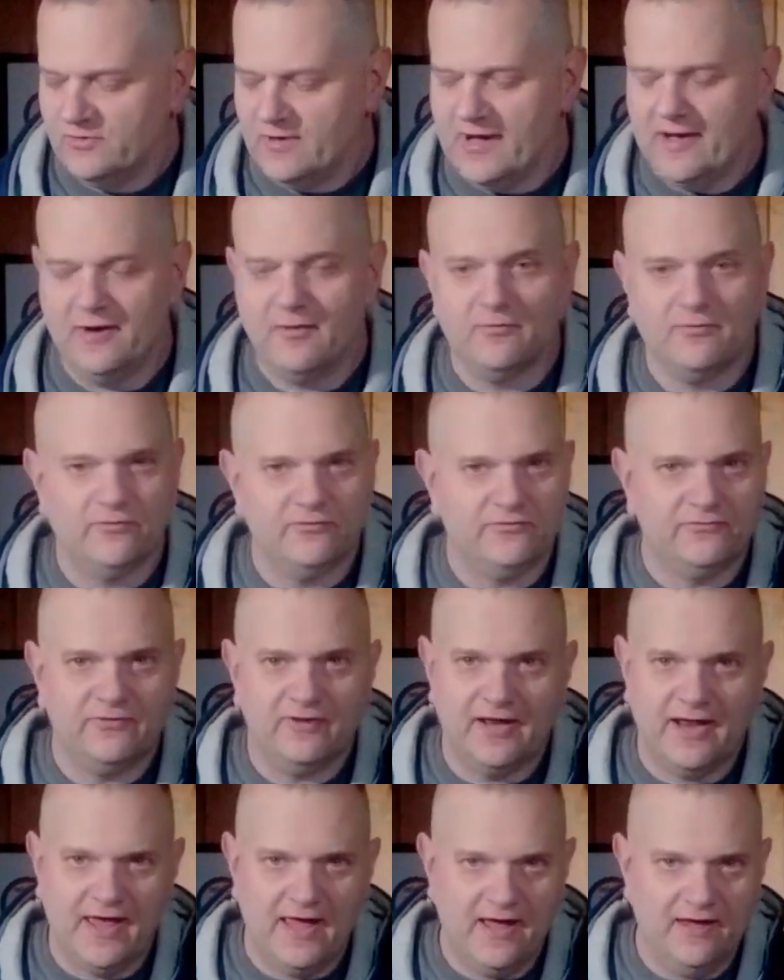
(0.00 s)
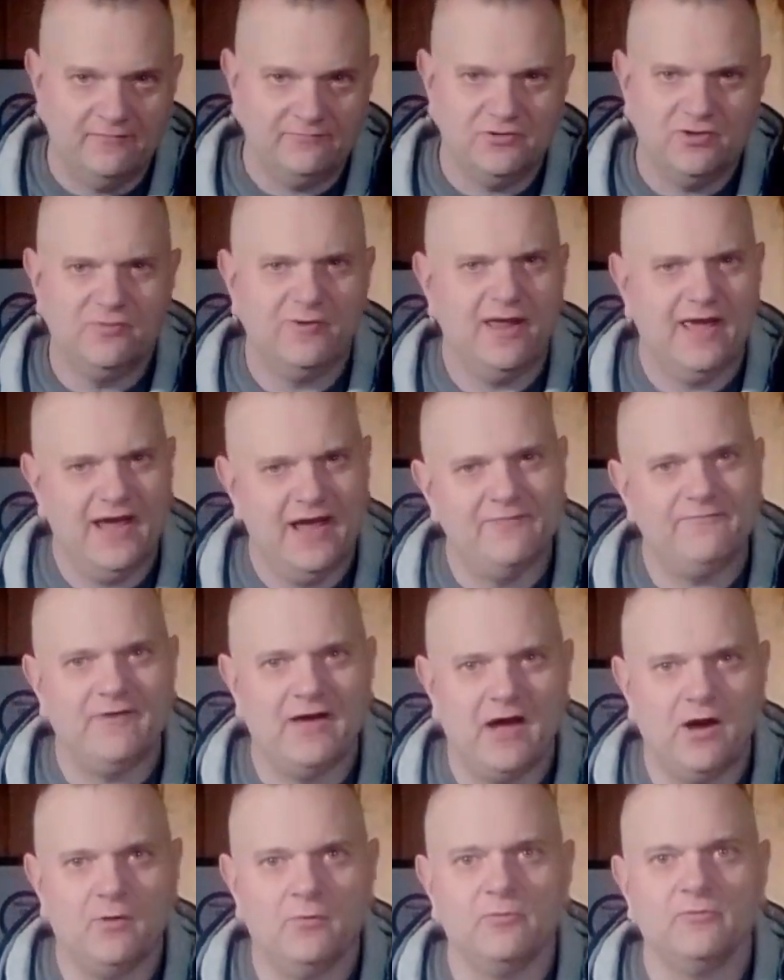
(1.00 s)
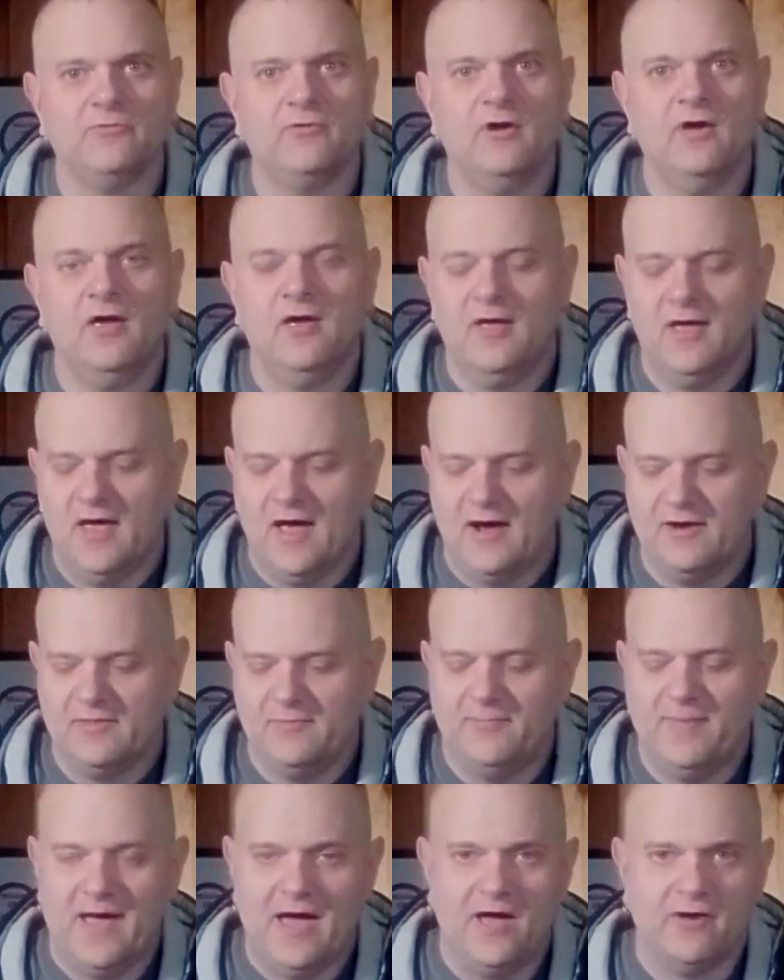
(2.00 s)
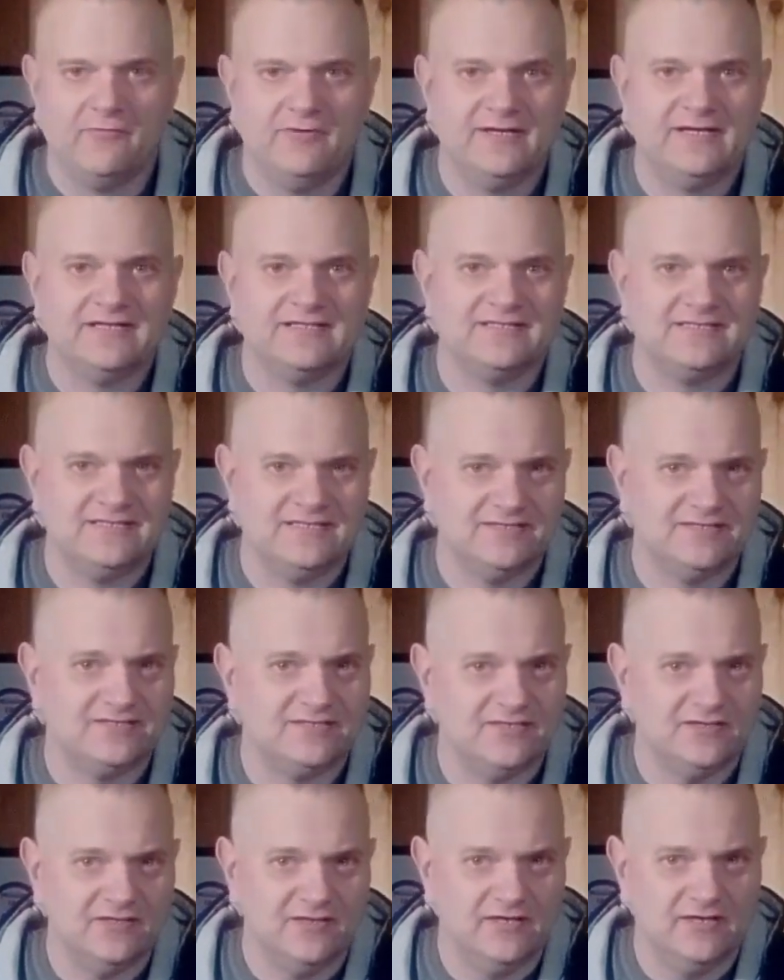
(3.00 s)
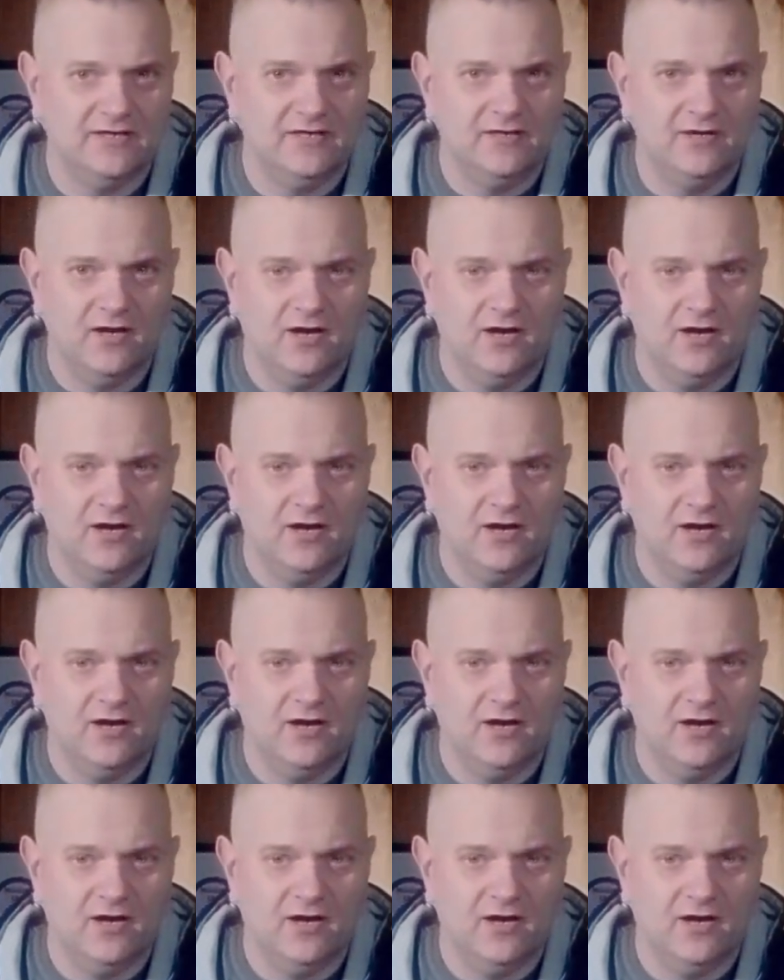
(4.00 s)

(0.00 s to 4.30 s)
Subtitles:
hours, 2.5 hours out of the battery consistently.